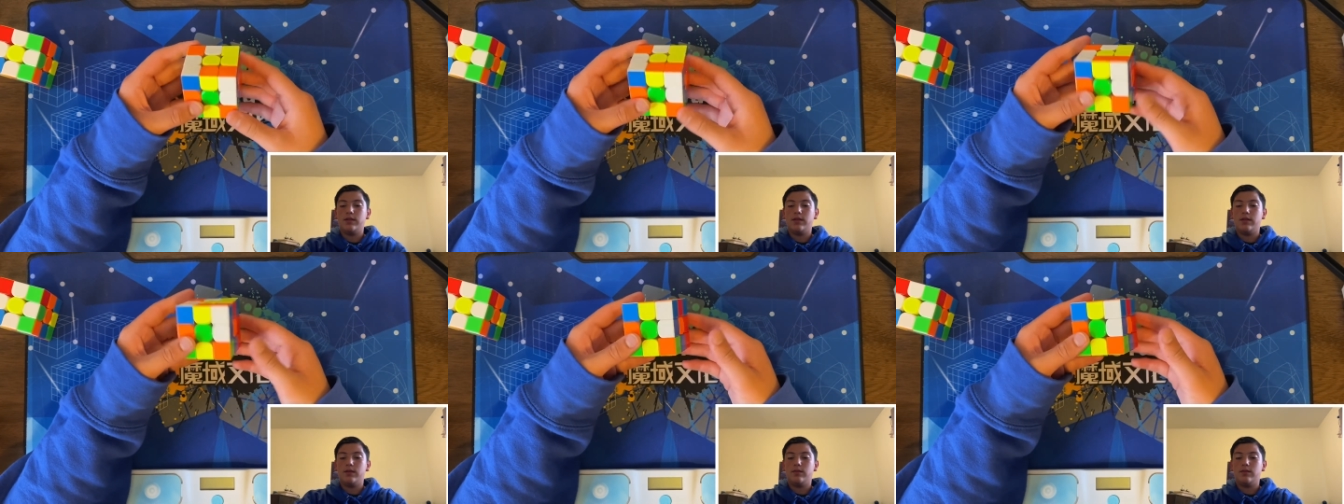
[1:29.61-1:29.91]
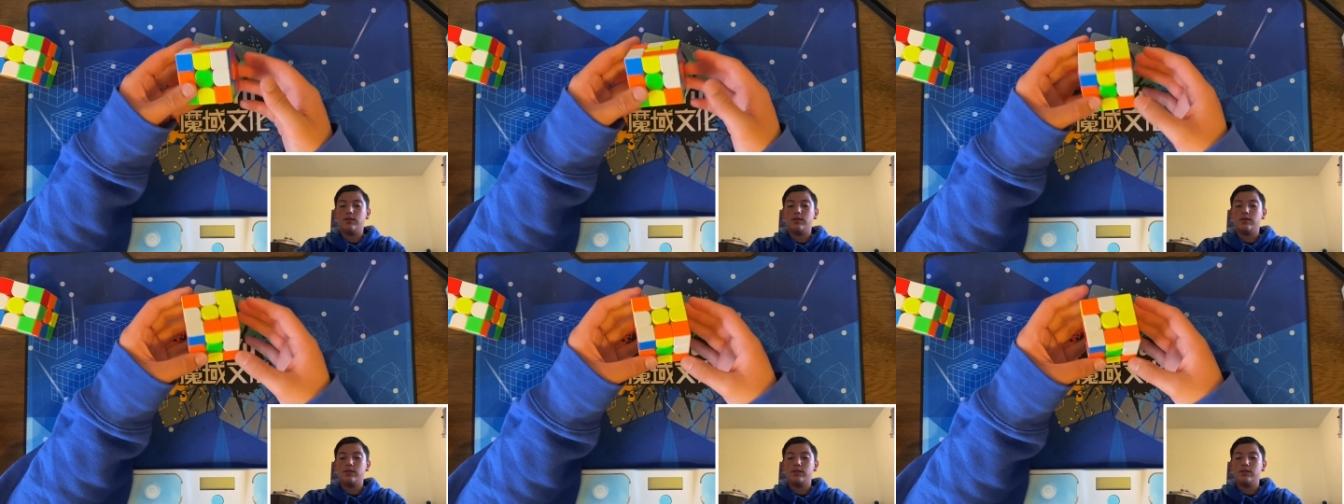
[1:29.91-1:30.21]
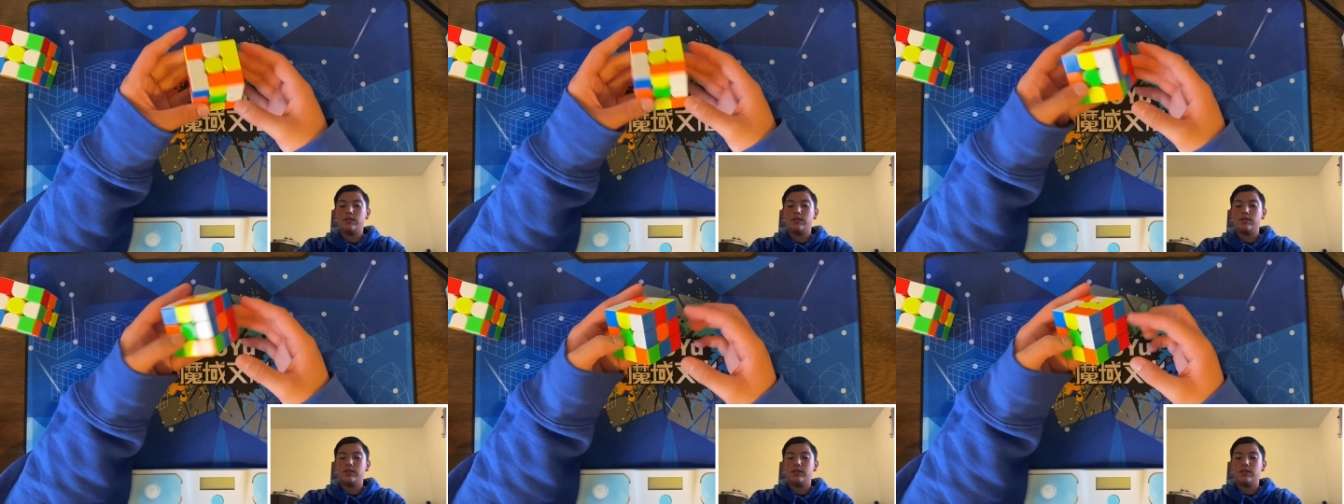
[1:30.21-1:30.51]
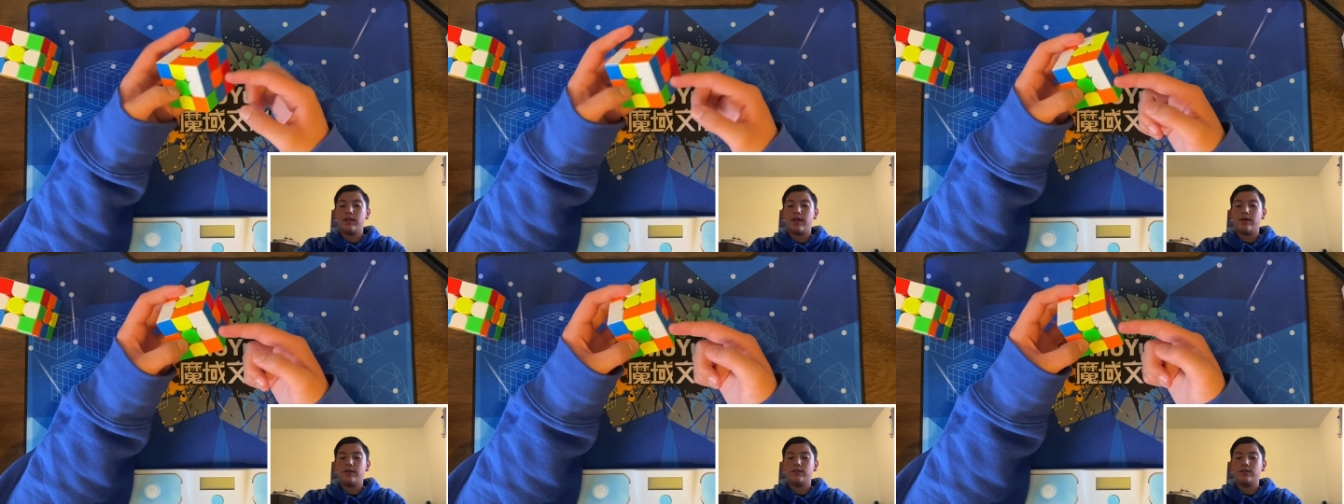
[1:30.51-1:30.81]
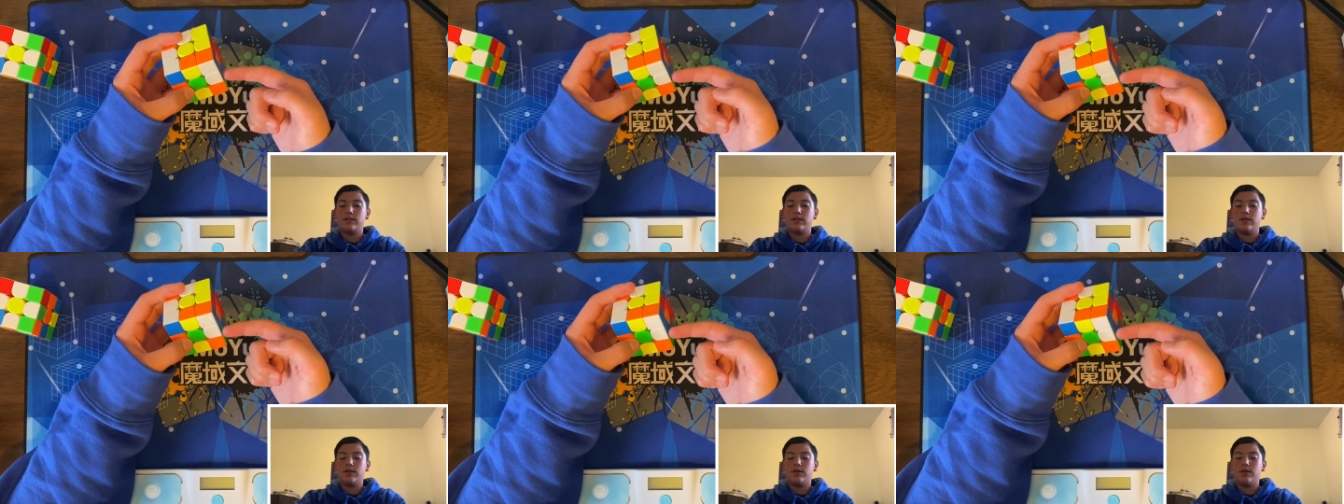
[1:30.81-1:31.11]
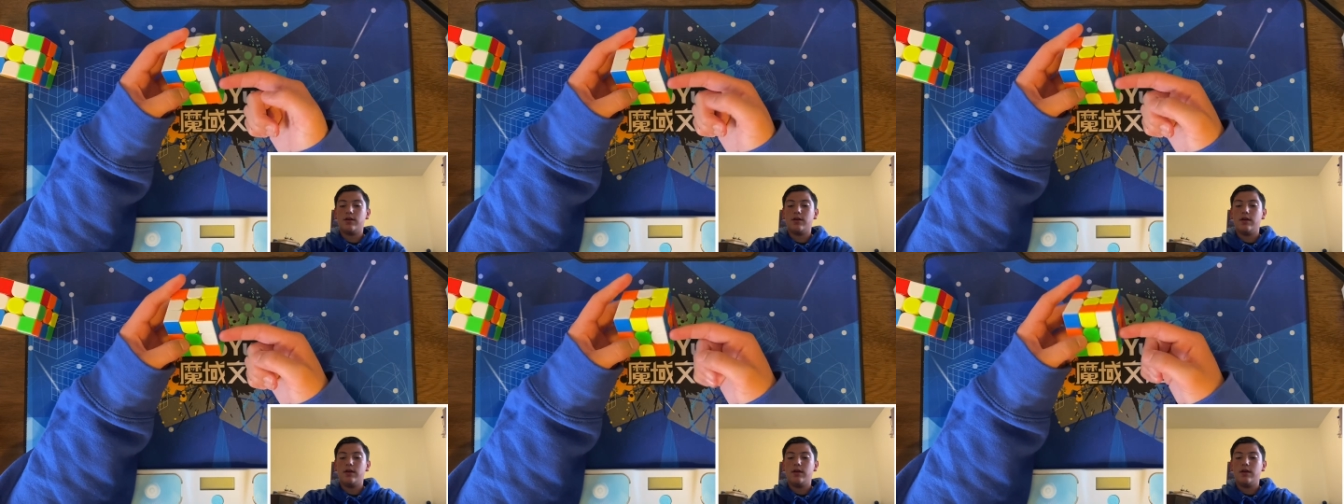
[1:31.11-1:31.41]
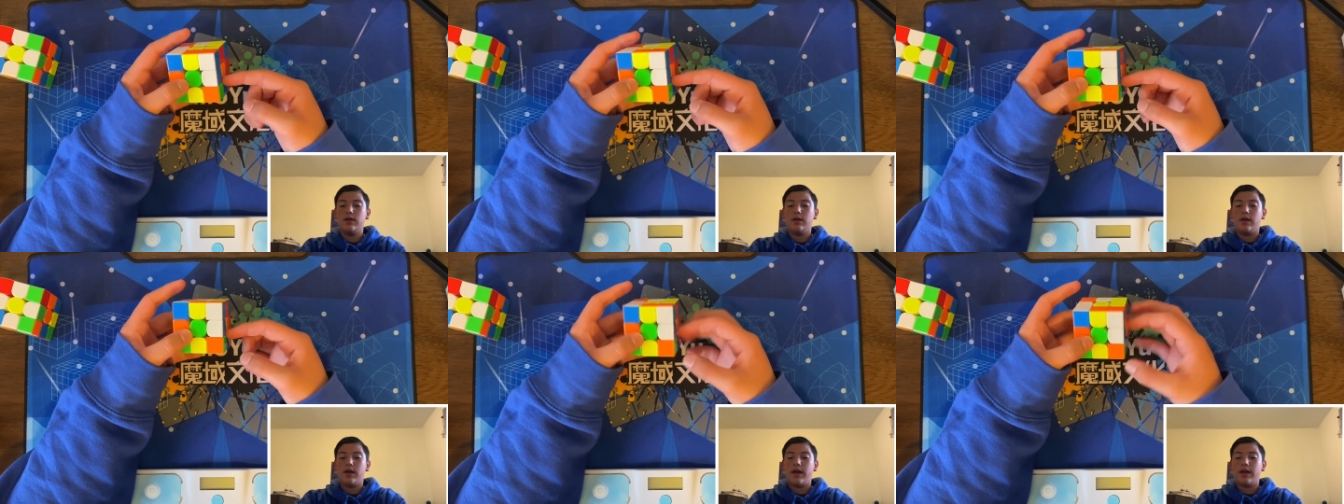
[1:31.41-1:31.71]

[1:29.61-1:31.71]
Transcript: and then since now it's here,